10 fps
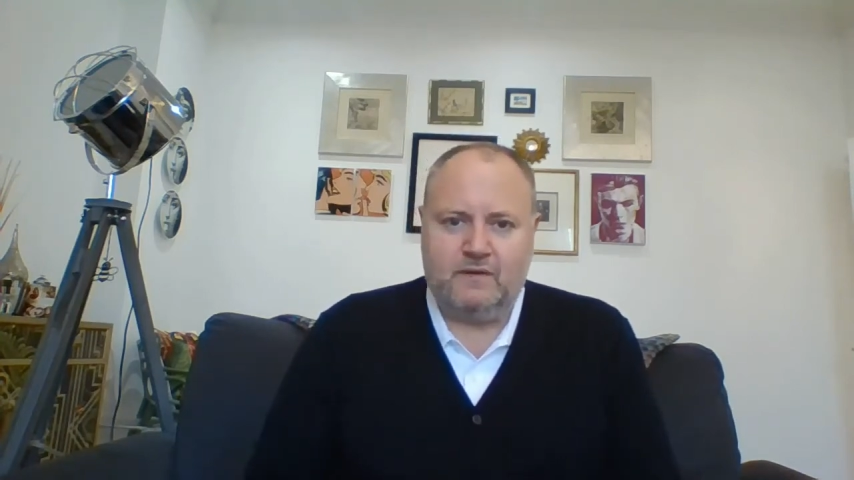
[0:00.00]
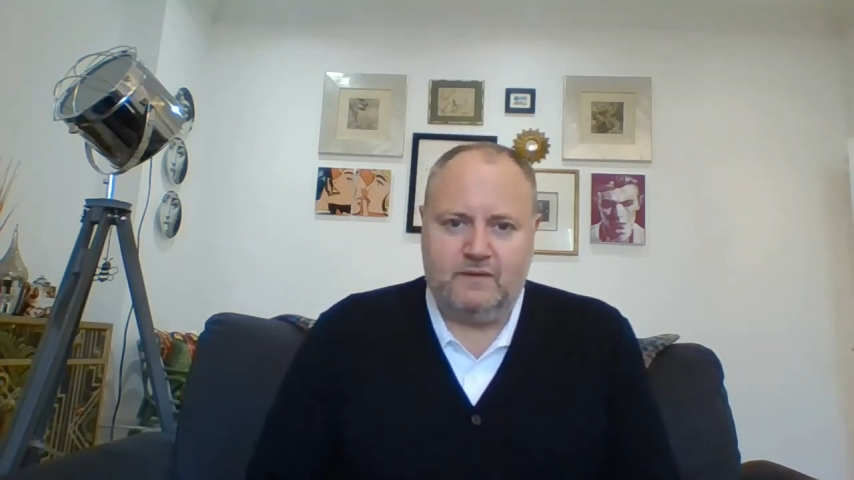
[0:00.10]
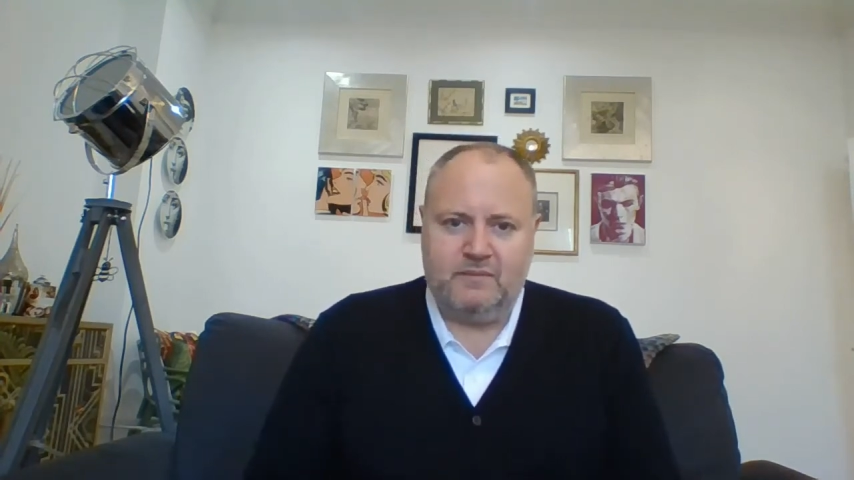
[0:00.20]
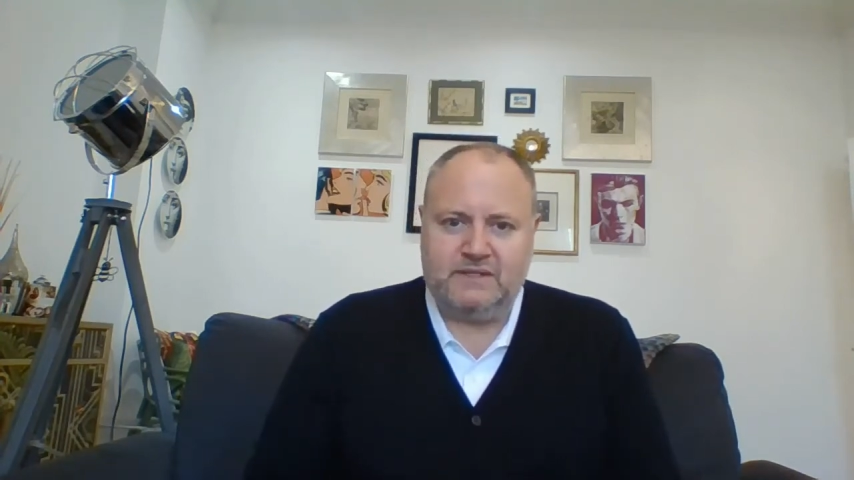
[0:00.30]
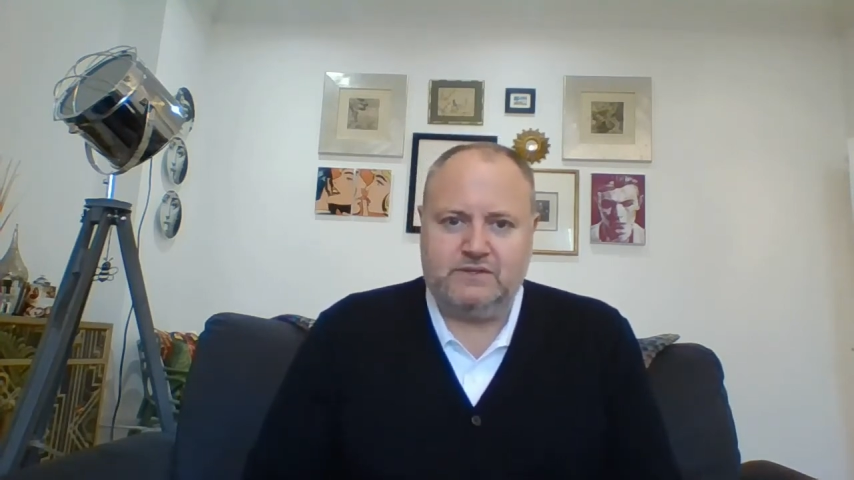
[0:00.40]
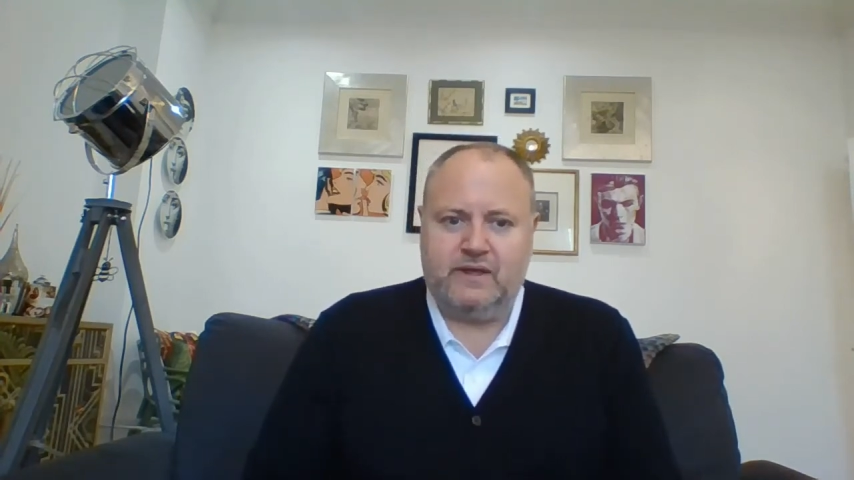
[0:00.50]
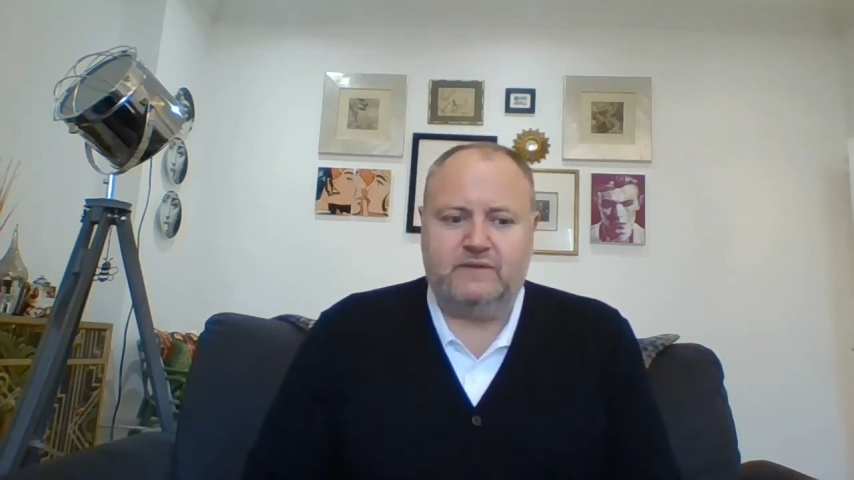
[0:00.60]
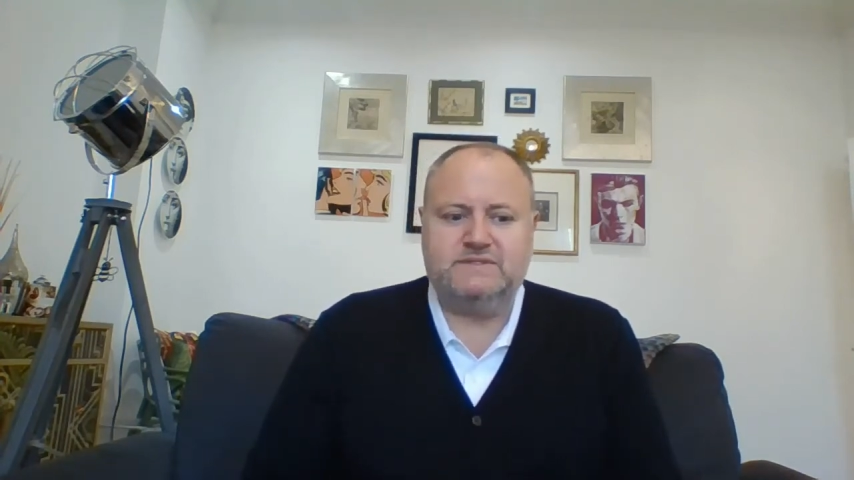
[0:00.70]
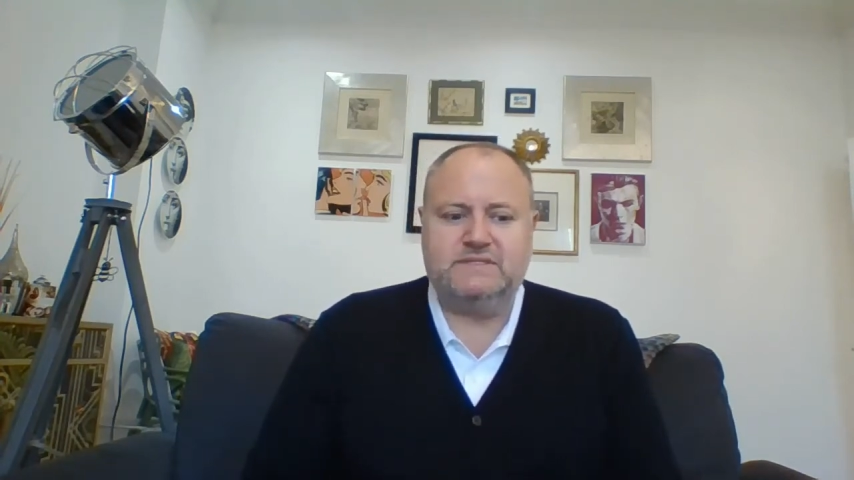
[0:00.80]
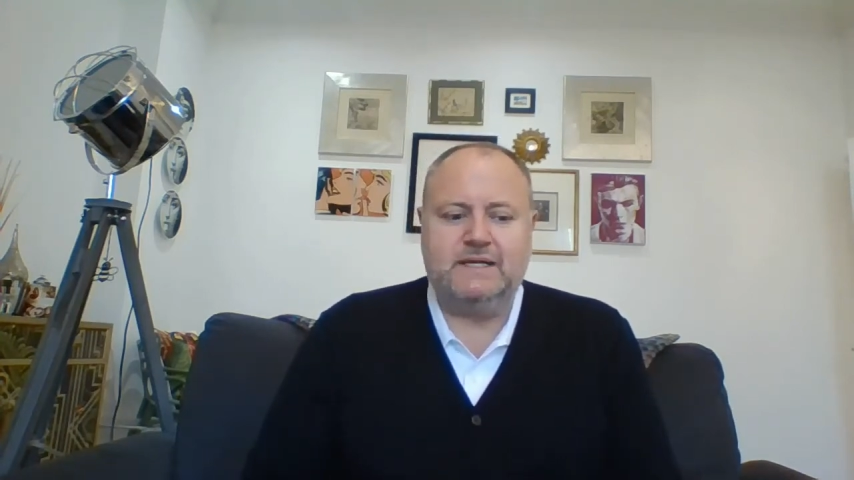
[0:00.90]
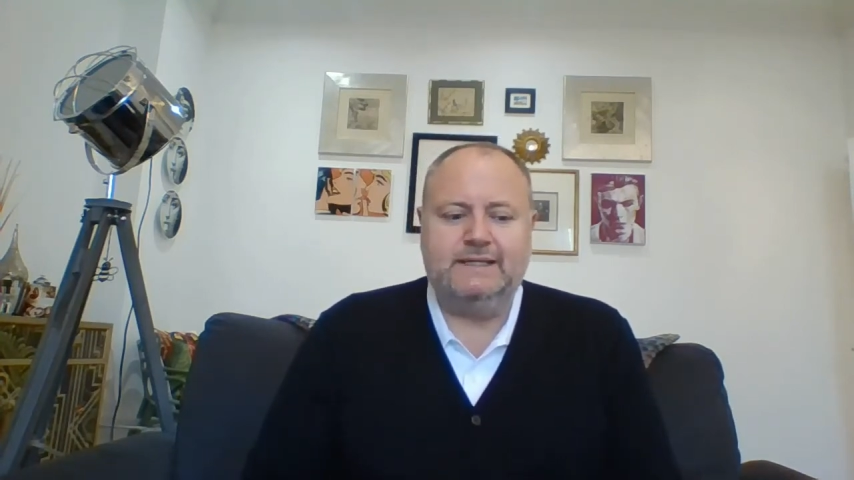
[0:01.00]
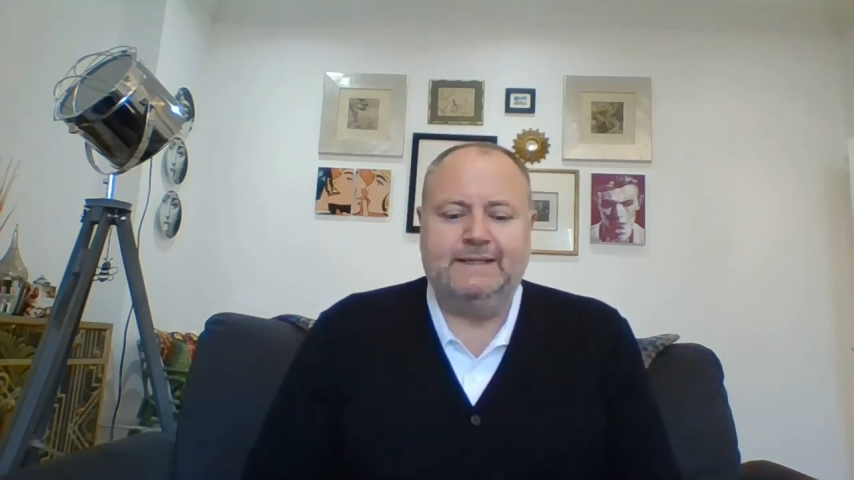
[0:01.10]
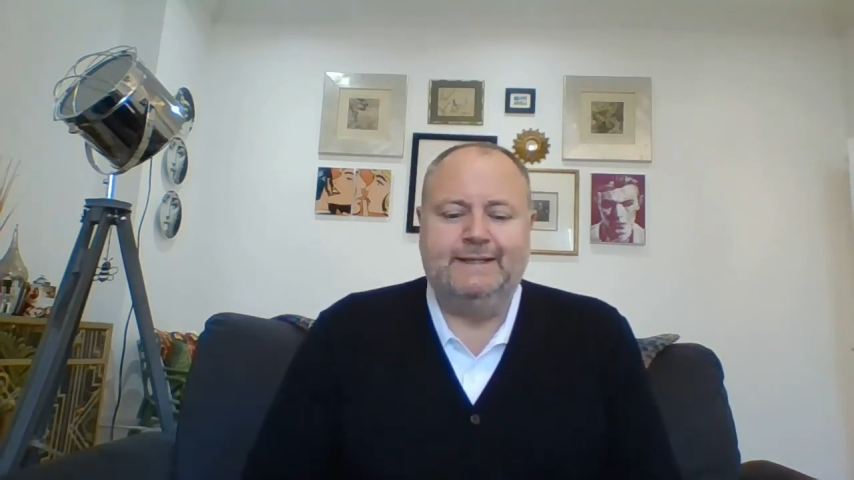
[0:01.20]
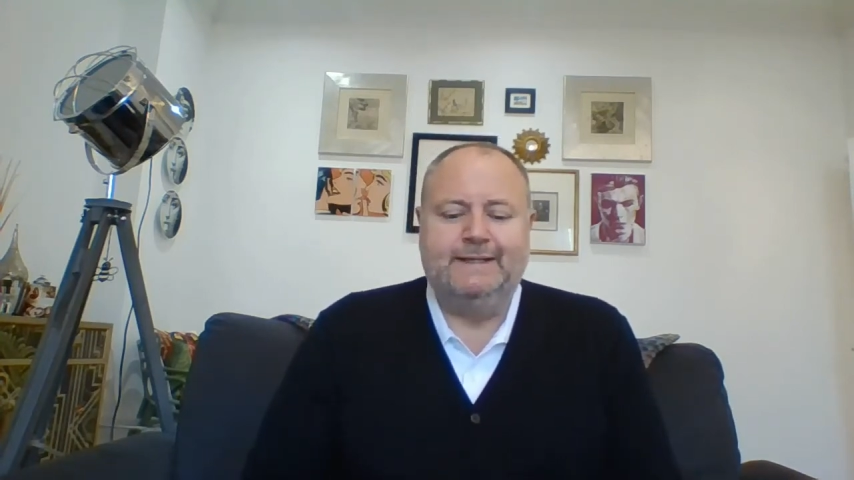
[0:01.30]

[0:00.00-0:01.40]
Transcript: on the mental health side.